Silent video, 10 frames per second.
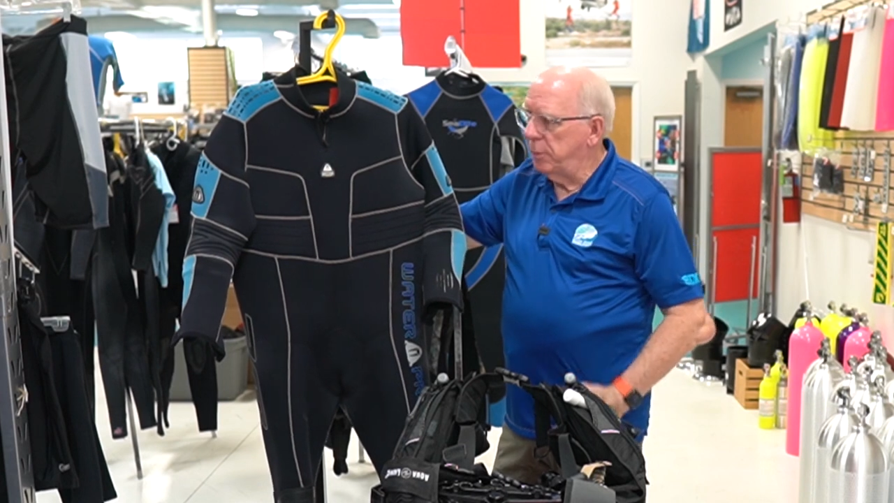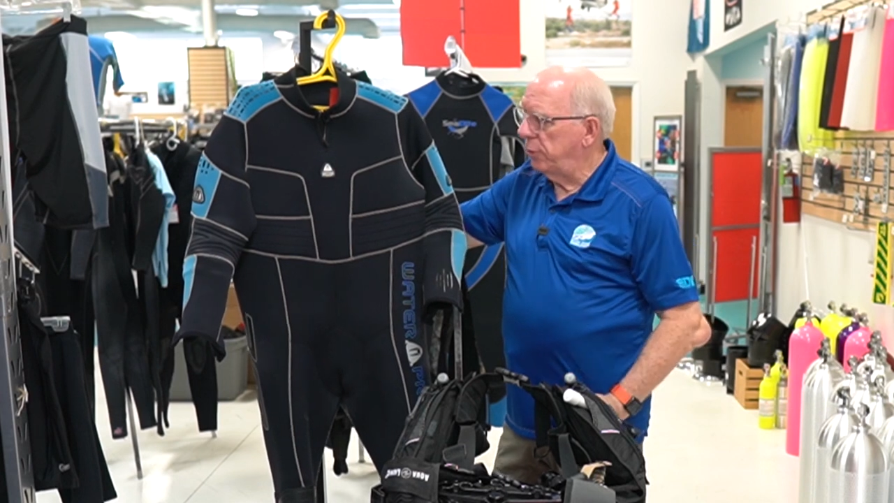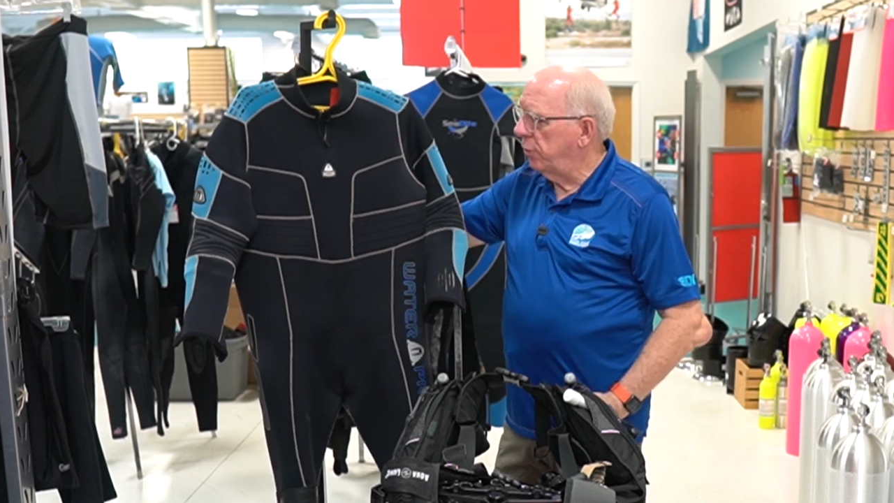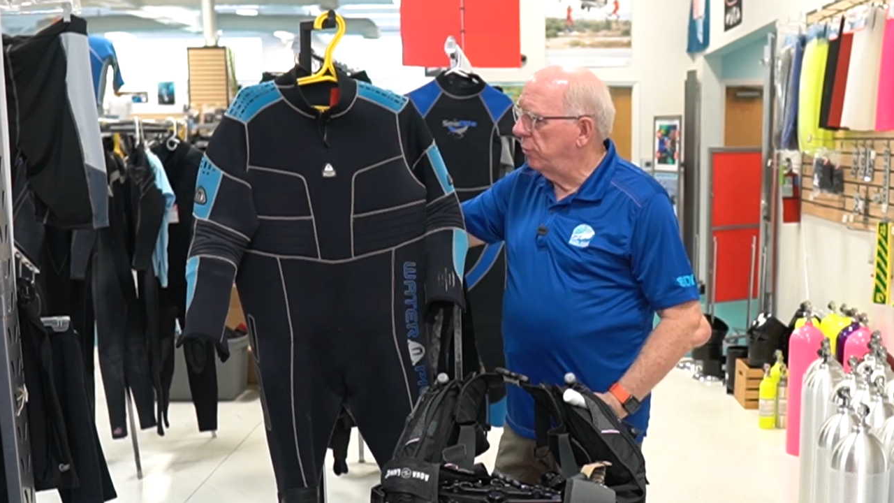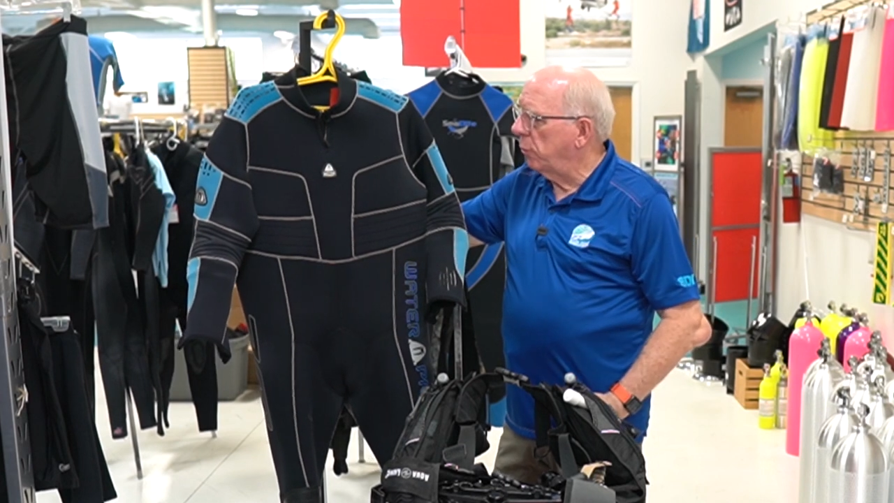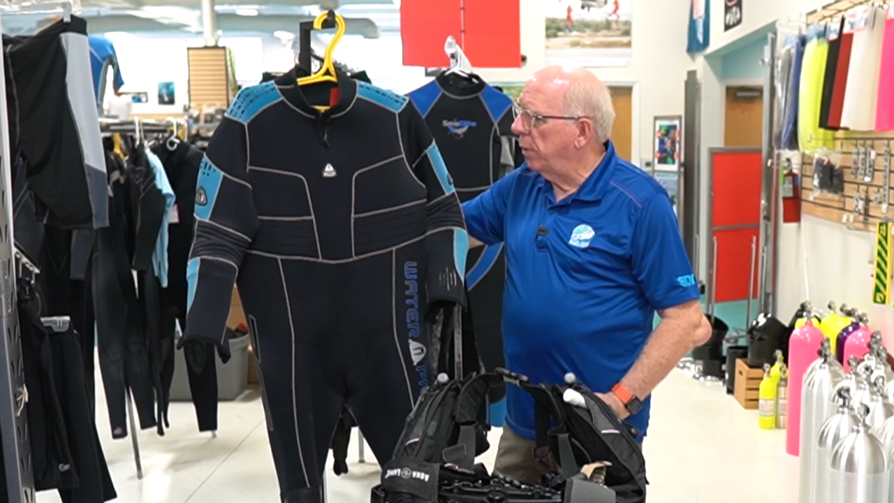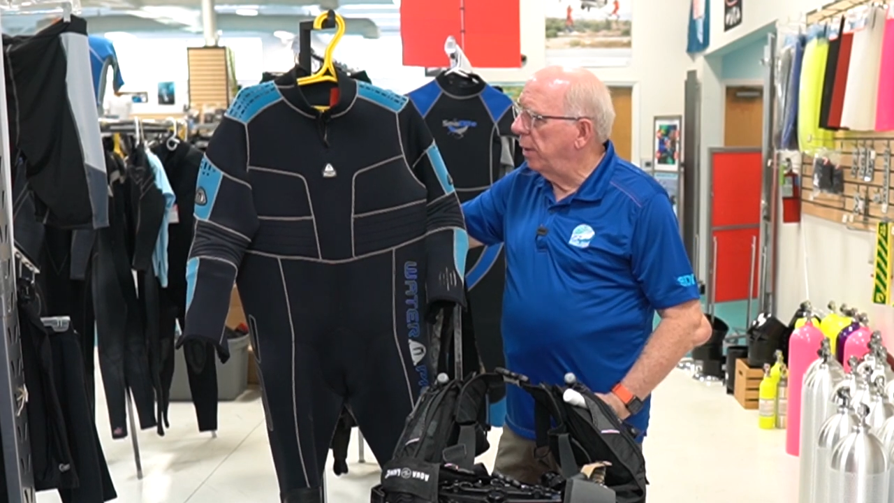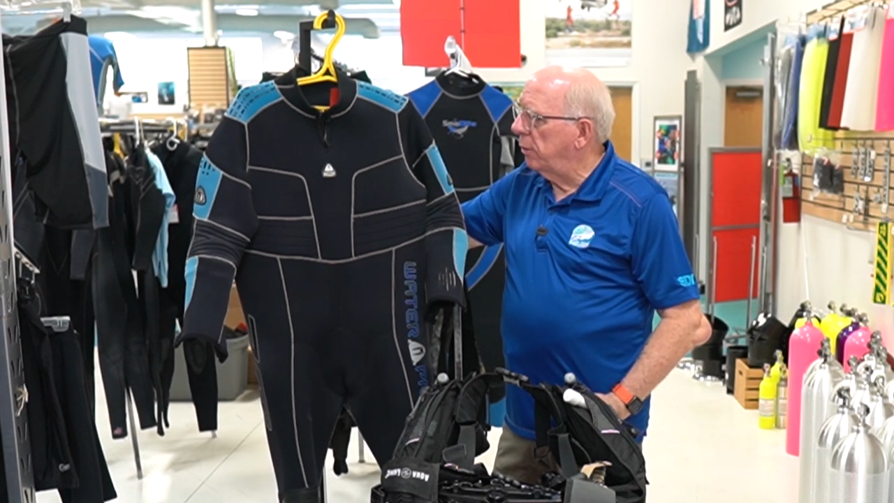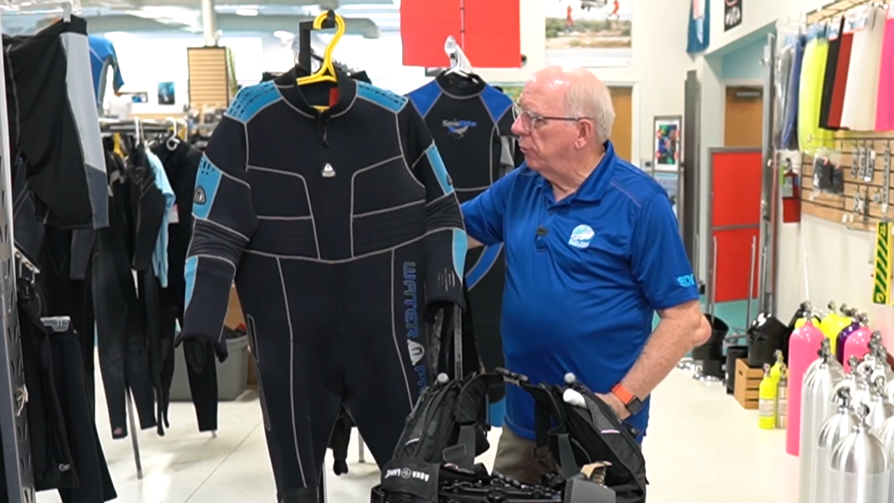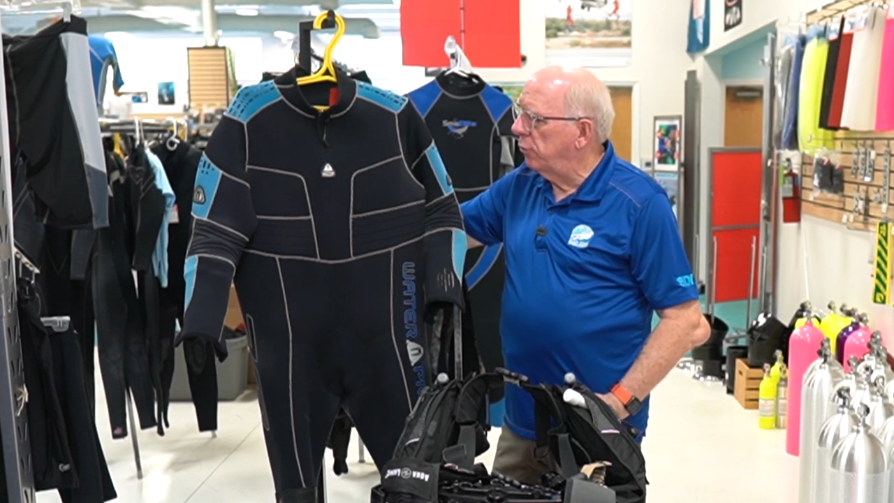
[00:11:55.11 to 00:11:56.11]
but just the
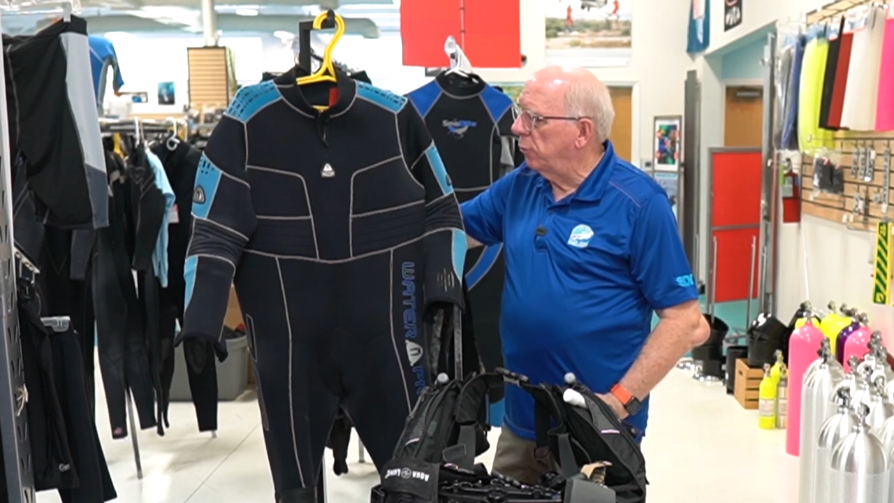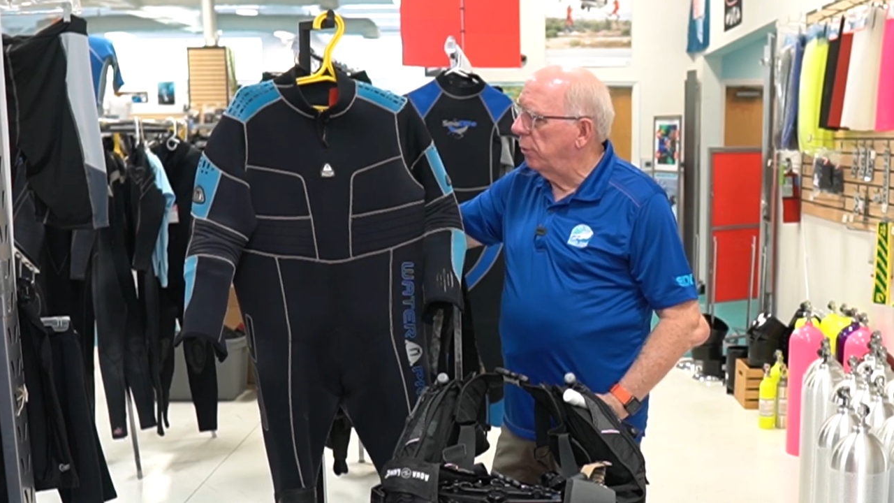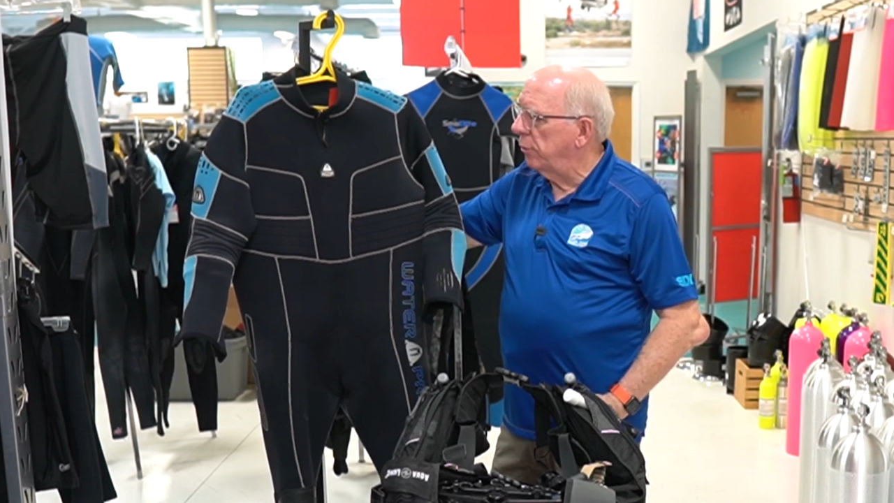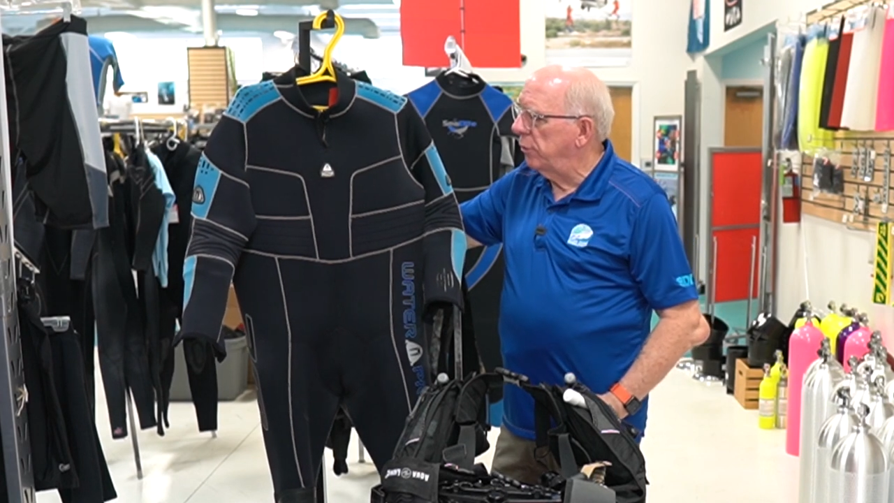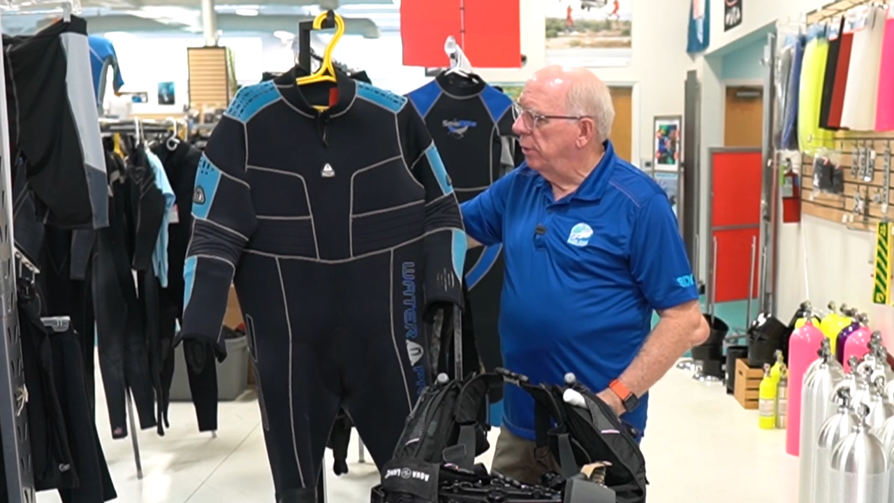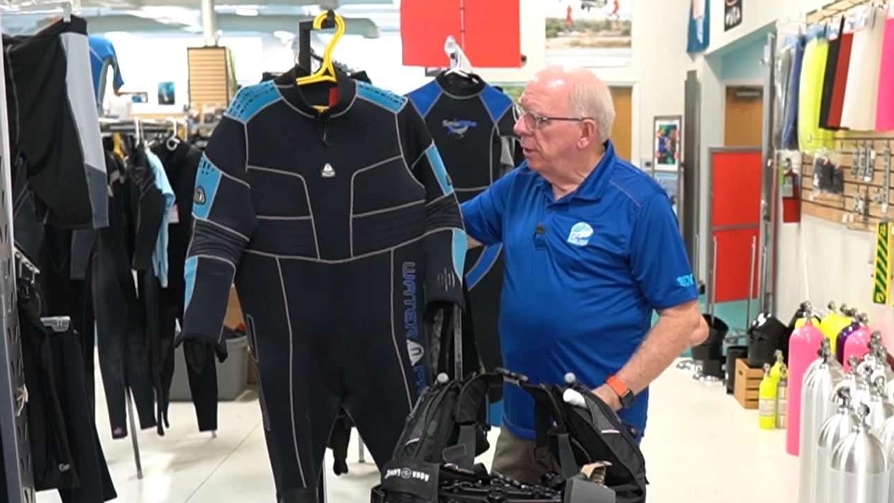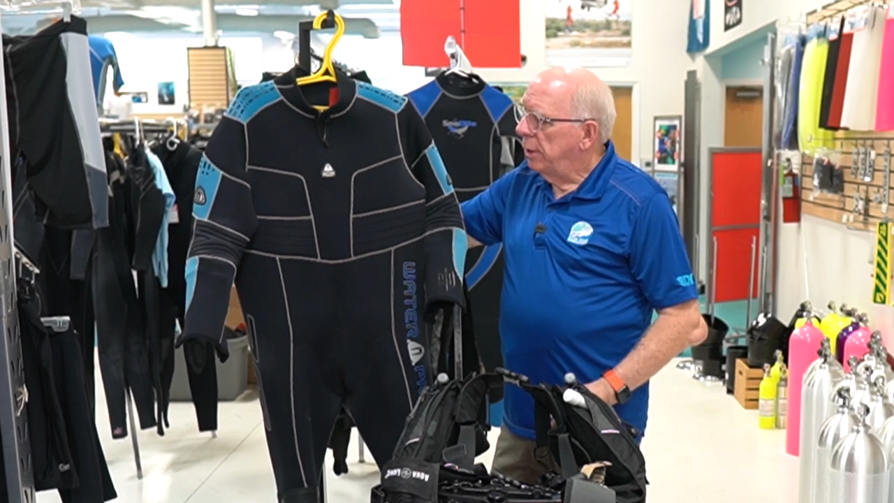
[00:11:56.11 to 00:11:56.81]
regular shorts.